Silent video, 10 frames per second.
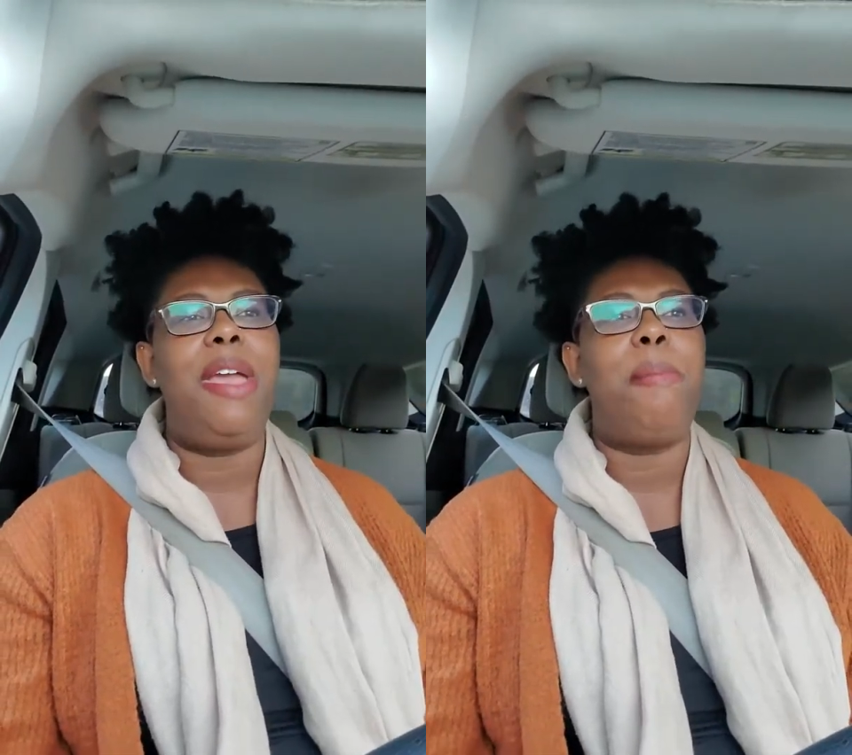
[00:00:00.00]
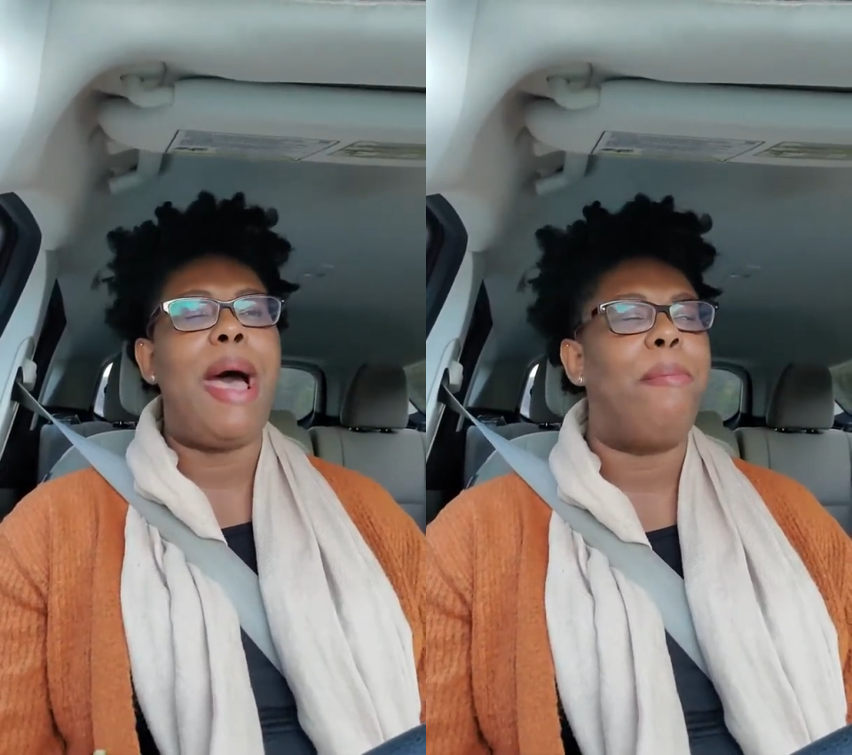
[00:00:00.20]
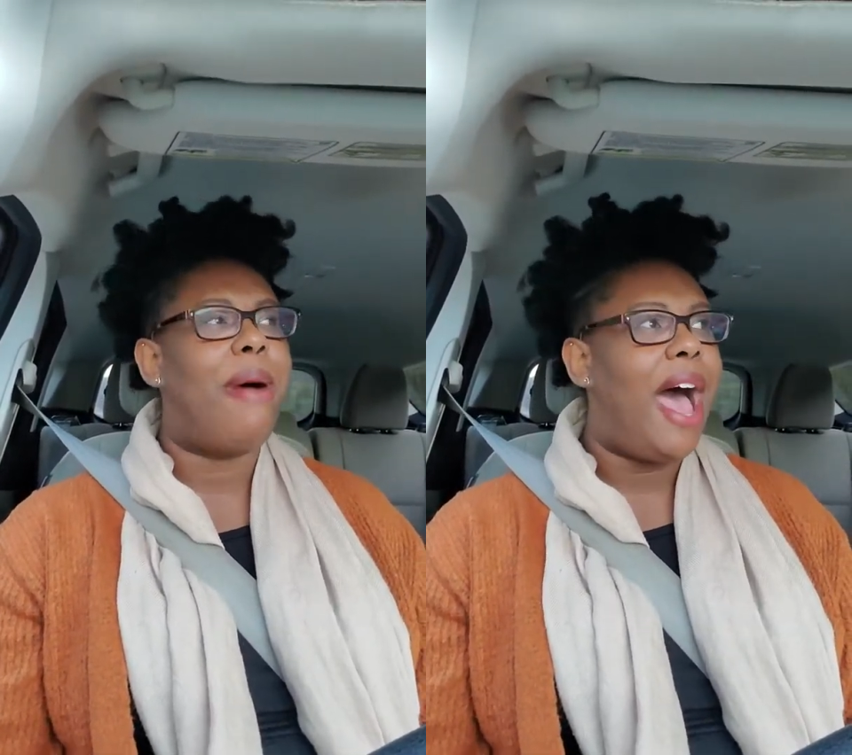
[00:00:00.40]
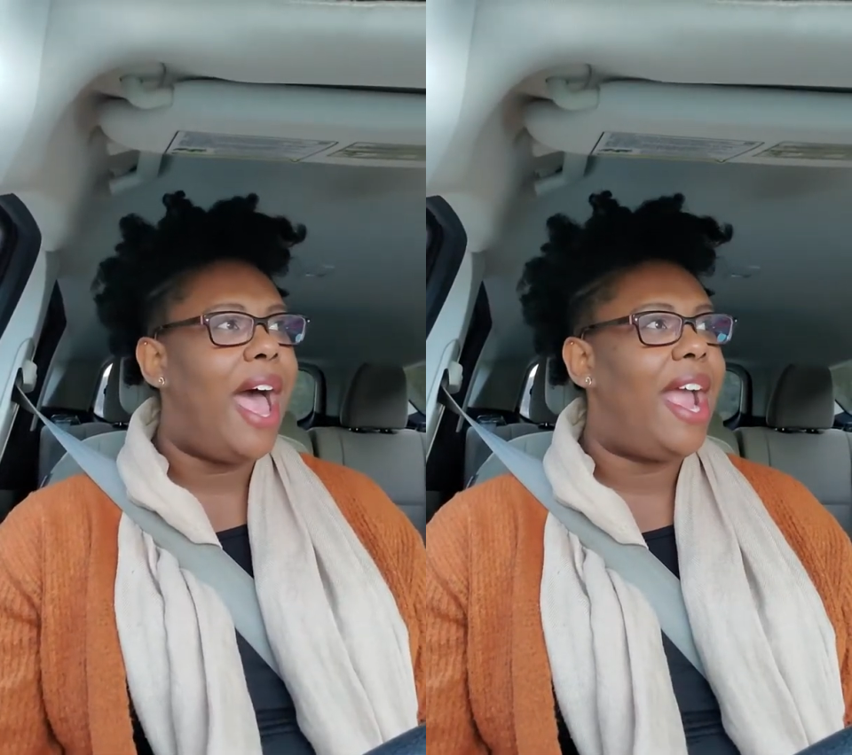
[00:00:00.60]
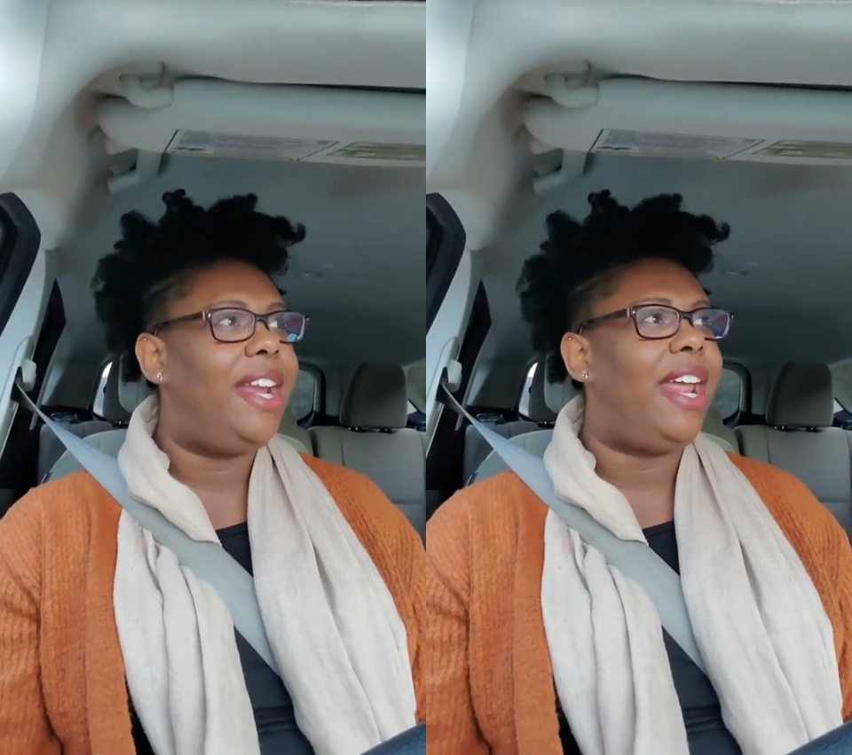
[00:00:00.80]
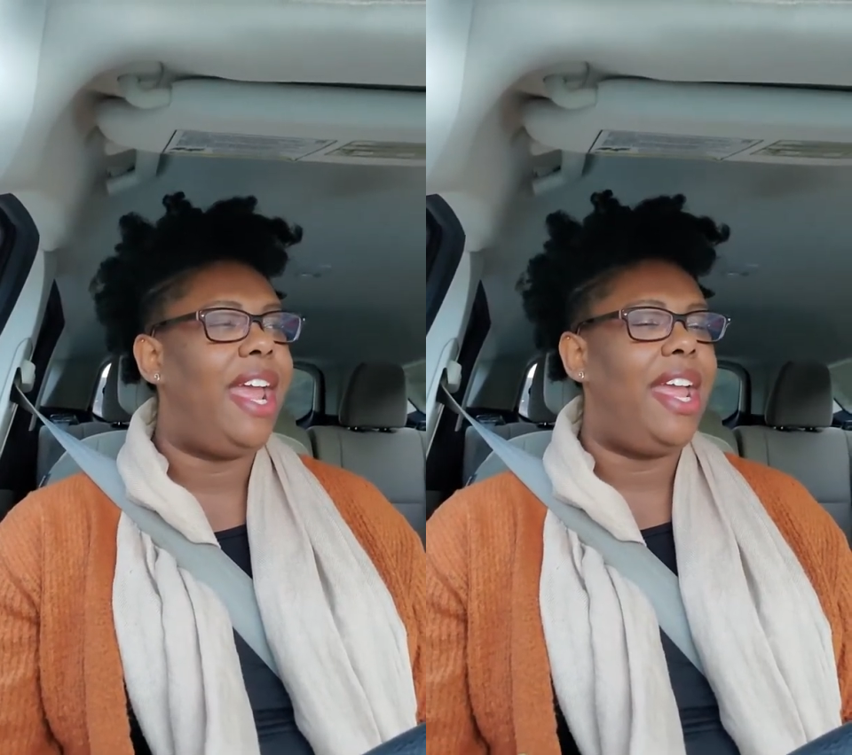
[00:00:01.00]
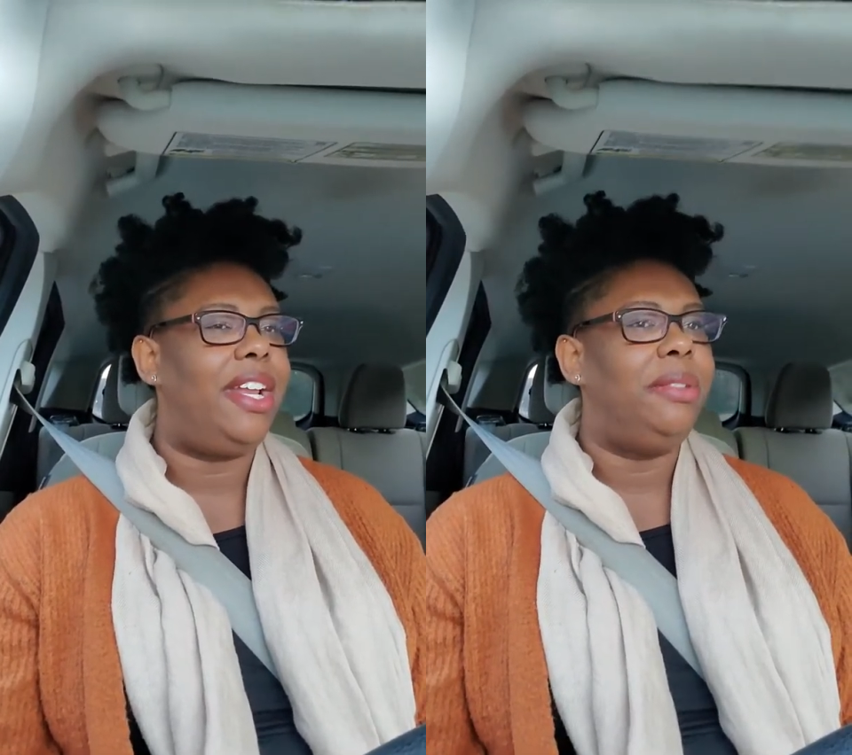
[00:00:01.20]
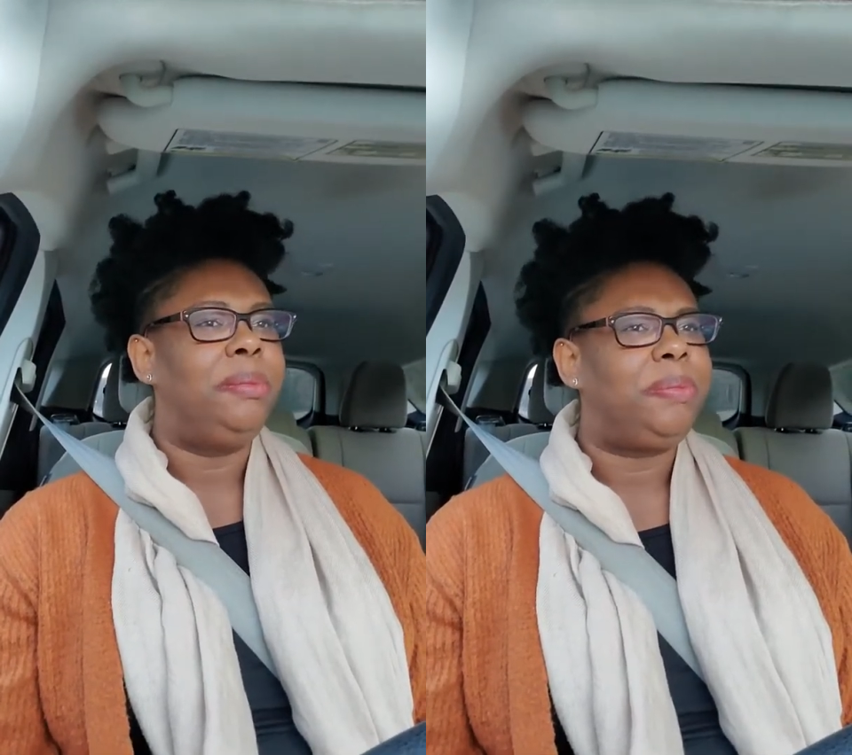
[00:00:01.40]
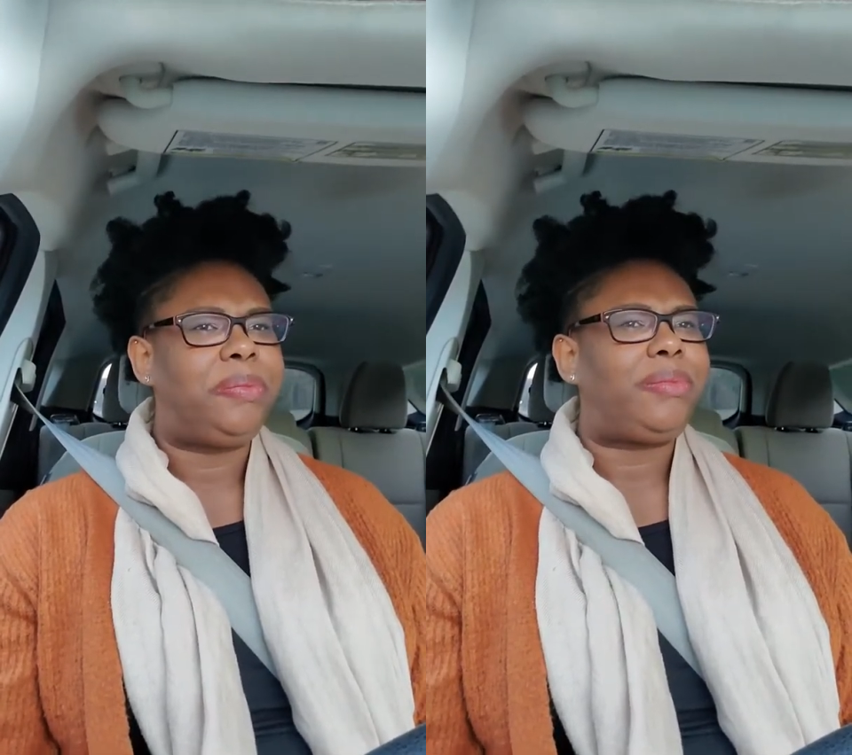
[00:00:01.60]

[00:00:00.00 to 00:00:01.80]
in my mind, and